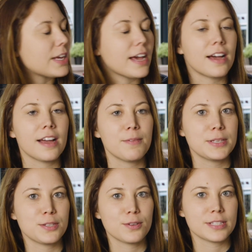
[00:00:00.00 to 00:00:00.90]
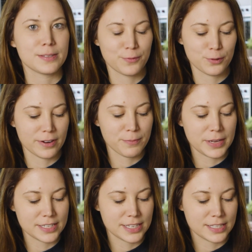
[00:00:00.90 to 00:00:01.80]
Yeah, I've been told some food I've
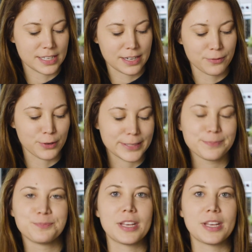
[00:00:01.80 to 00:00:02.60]
made tastes like a foot,